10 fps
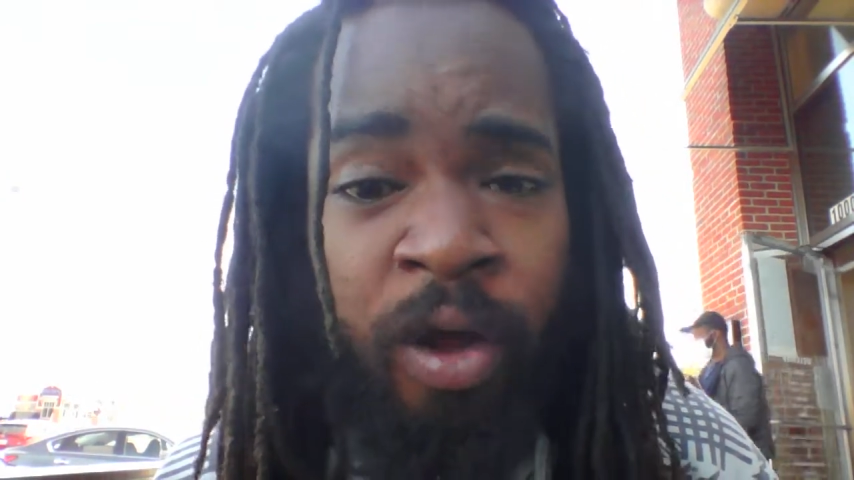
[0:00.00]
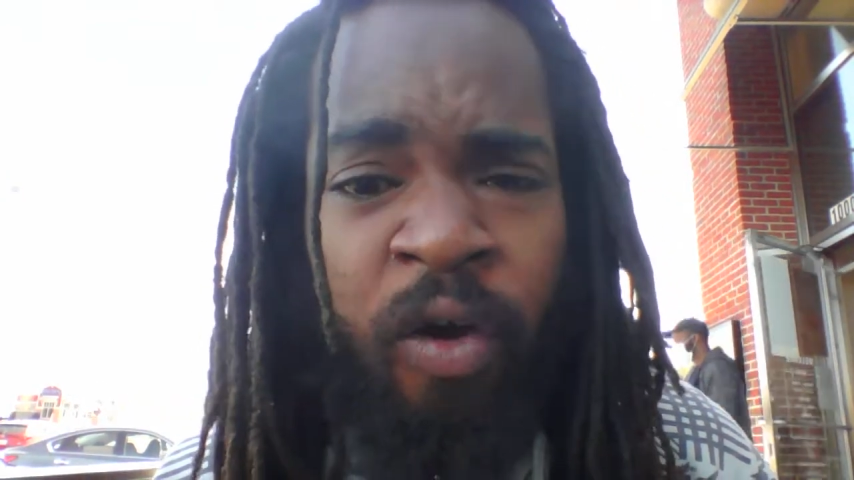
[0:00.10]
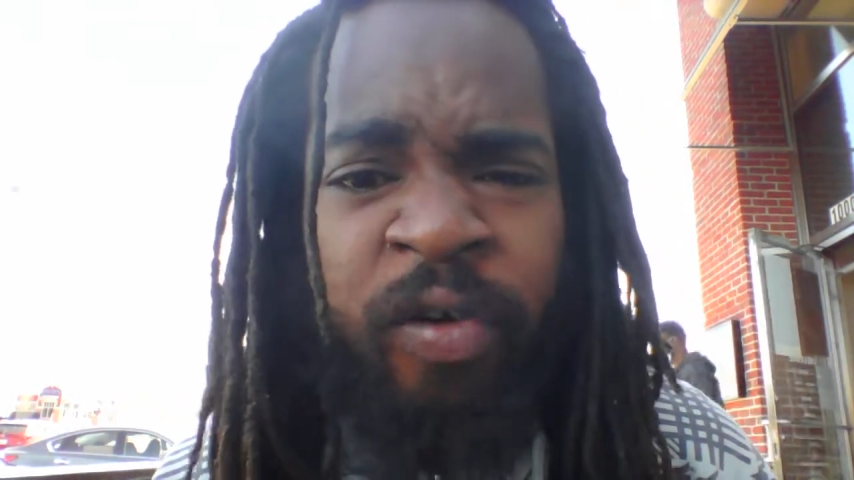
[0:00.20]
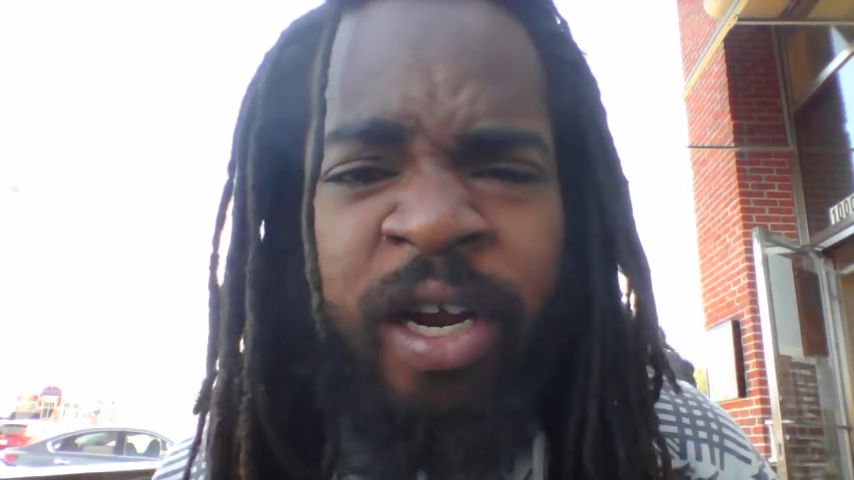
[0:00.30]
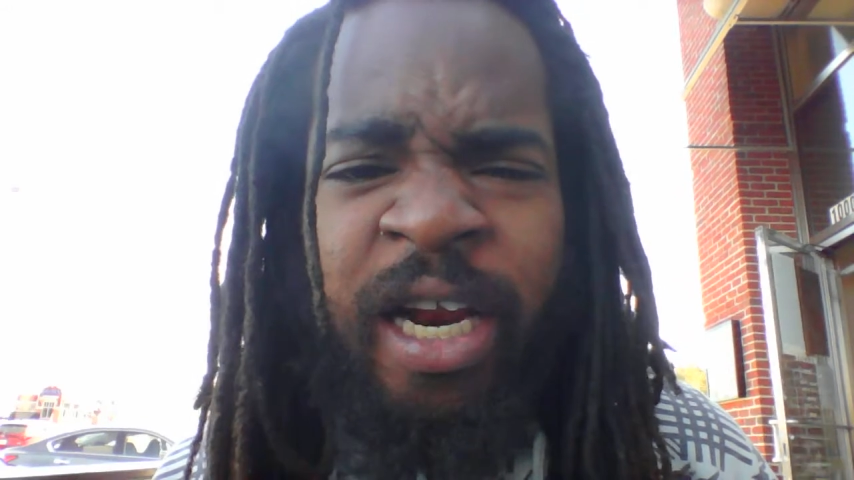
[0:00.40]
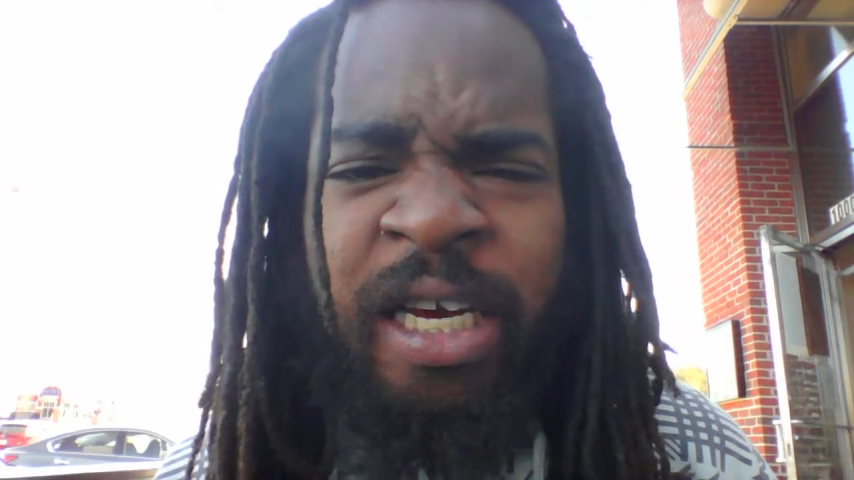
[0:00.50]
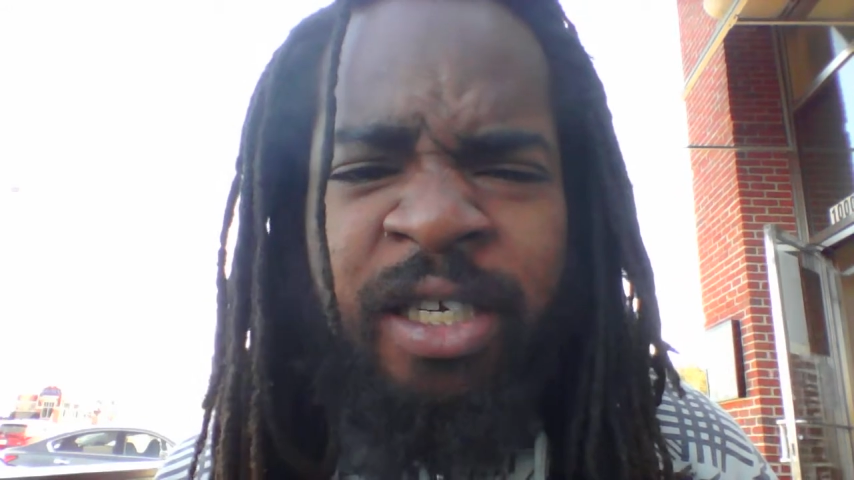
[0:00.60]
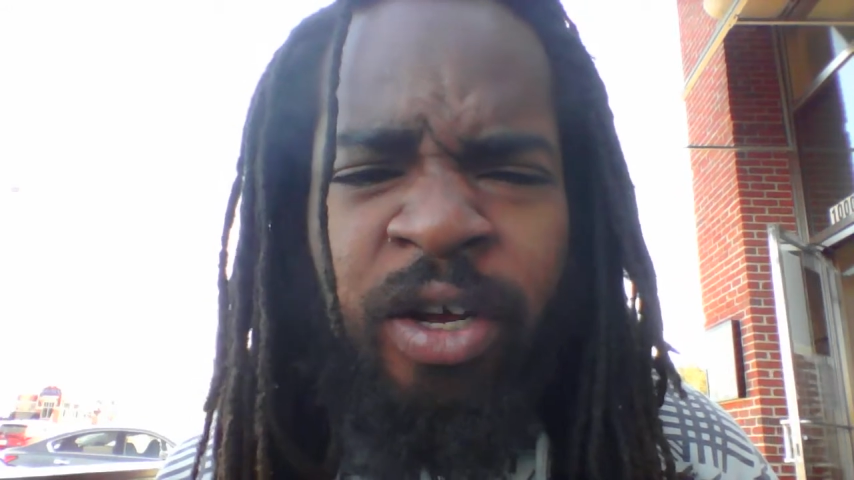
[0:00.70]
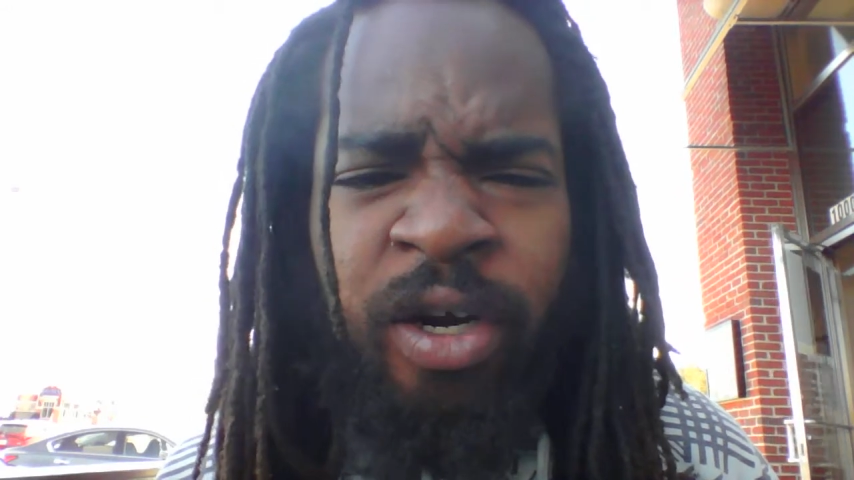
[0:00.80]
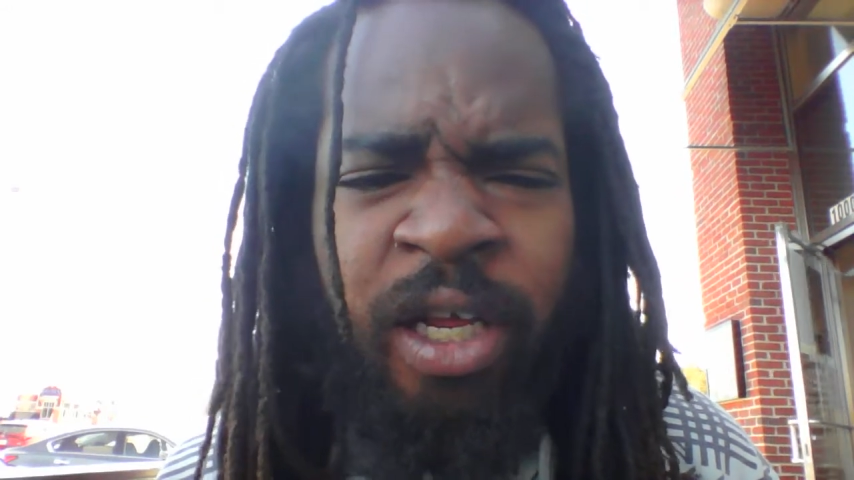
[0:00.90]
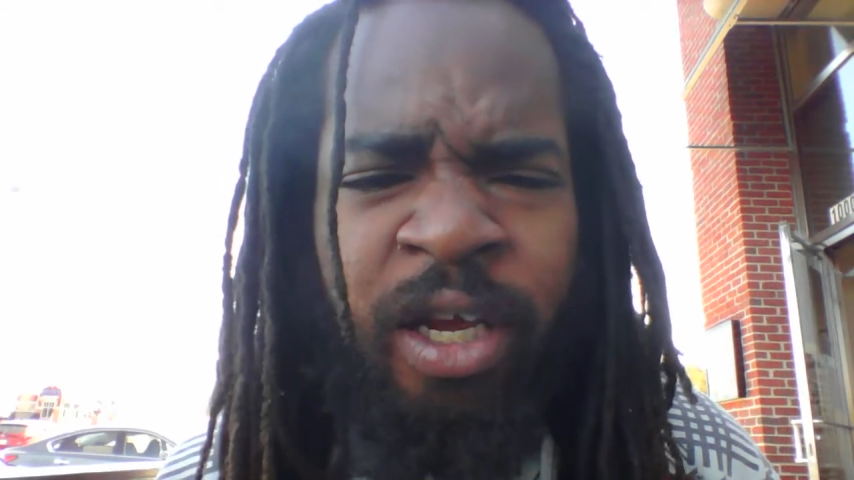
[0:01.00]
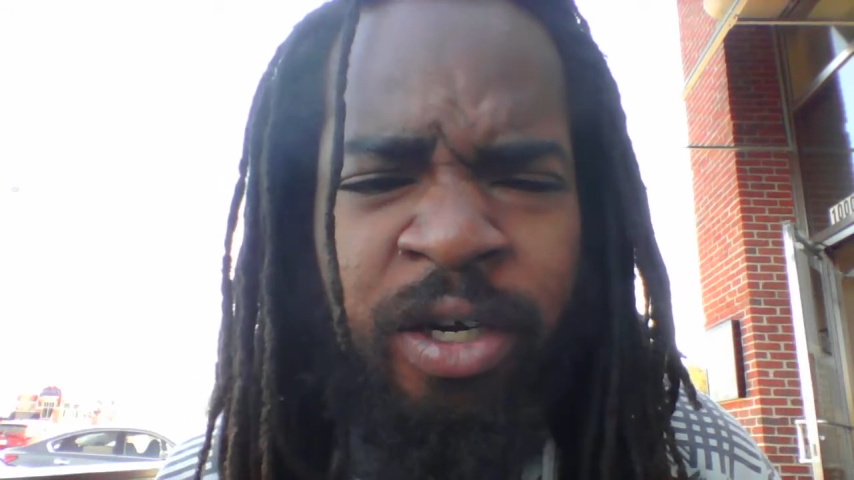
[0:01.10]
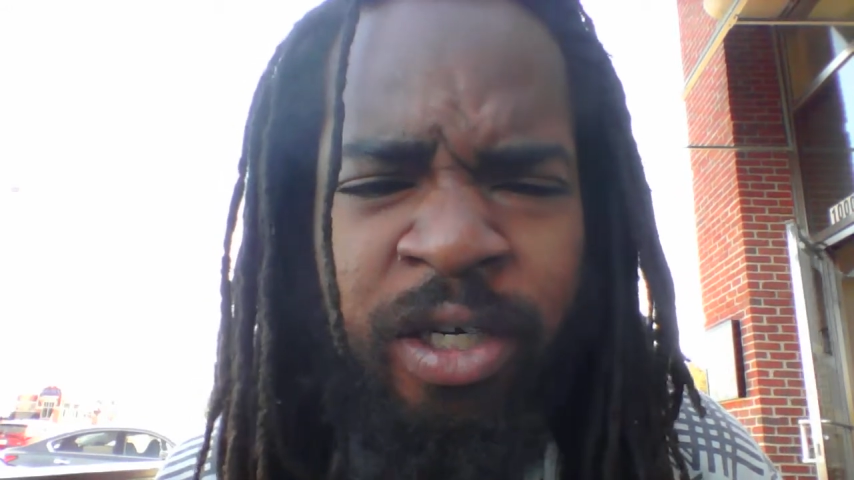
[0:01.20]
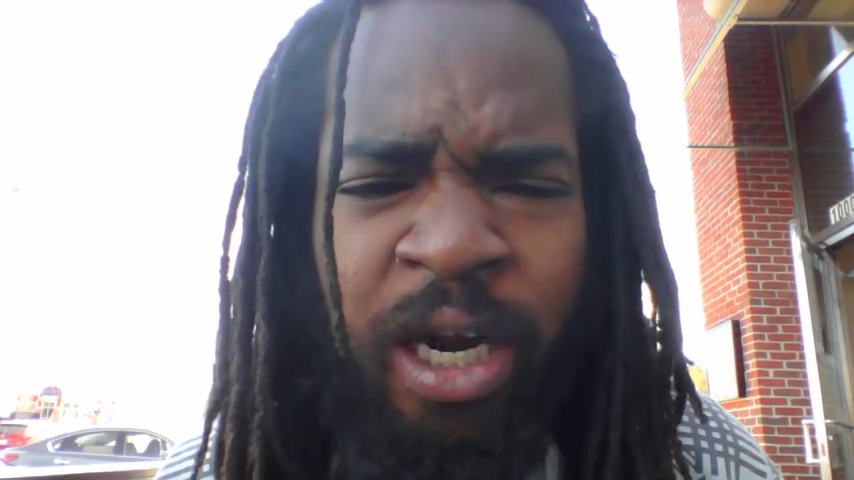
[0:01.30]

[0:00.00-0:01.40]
Over the next 30 years,